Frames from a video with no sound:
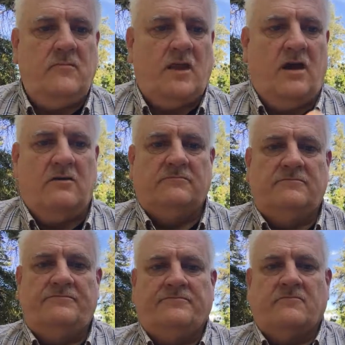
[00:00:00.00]

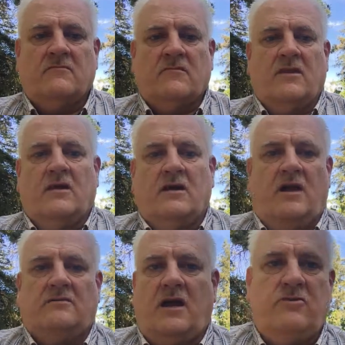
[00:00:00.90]

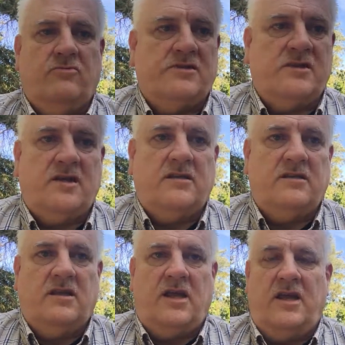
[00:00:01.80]
I was
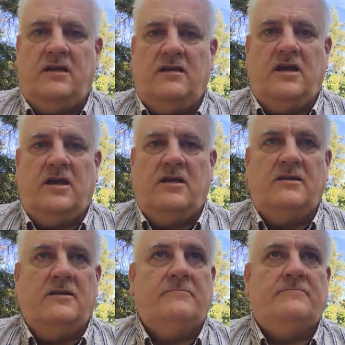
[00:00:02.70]
in a